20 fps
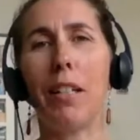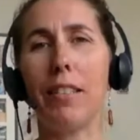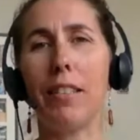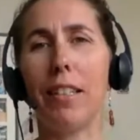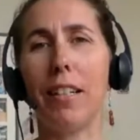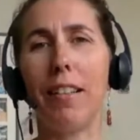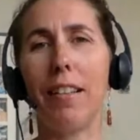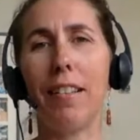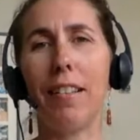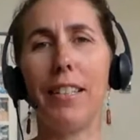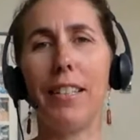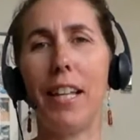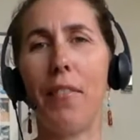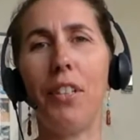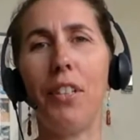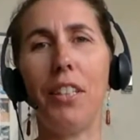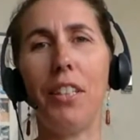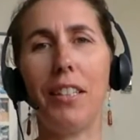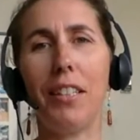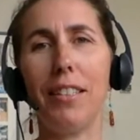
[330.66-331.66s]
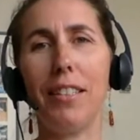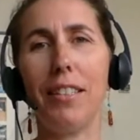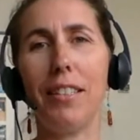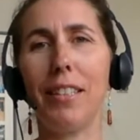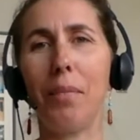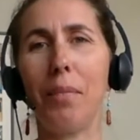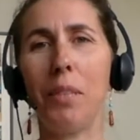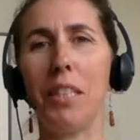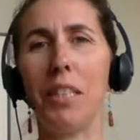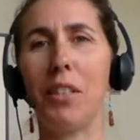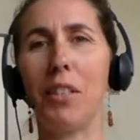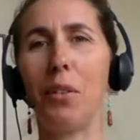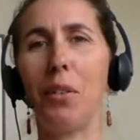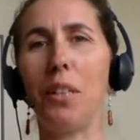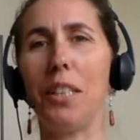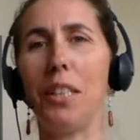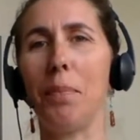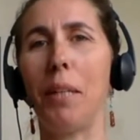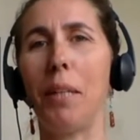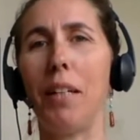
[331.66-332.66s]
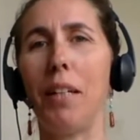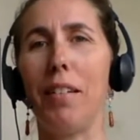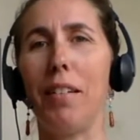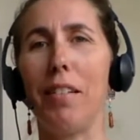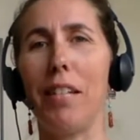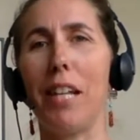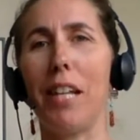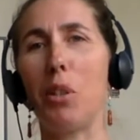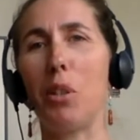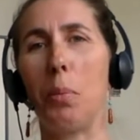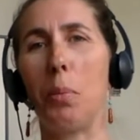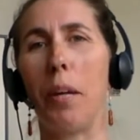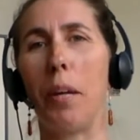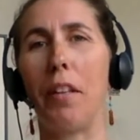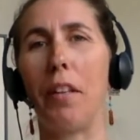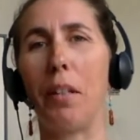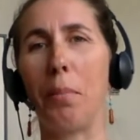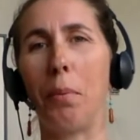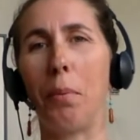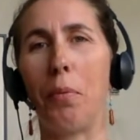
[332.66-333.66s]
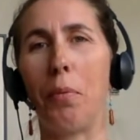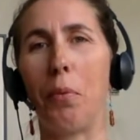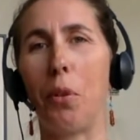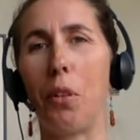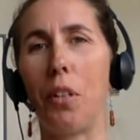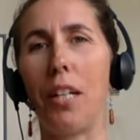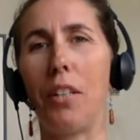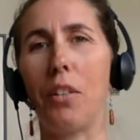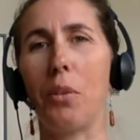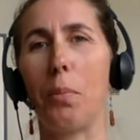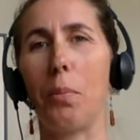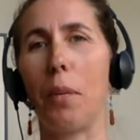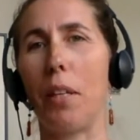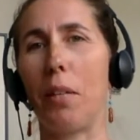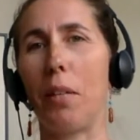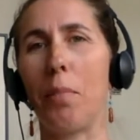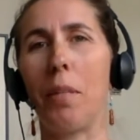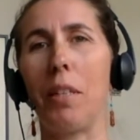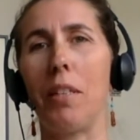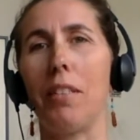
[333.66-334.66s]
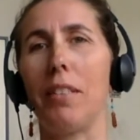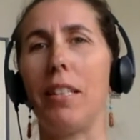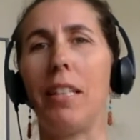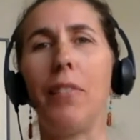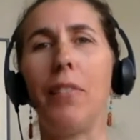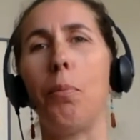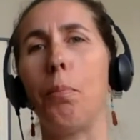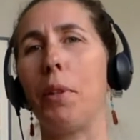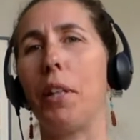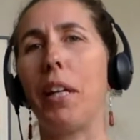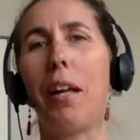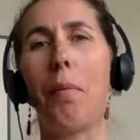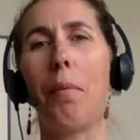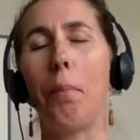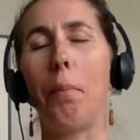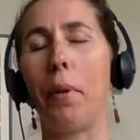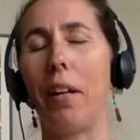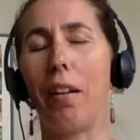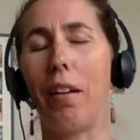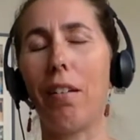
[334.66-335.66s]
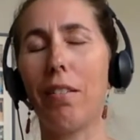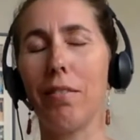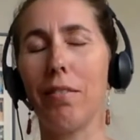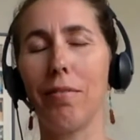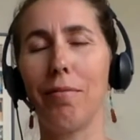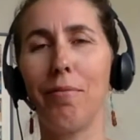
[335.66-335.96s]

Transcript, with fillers: Magazine in the 70s. I mean, so he's been naturopathic before naturopathic medicine even became big.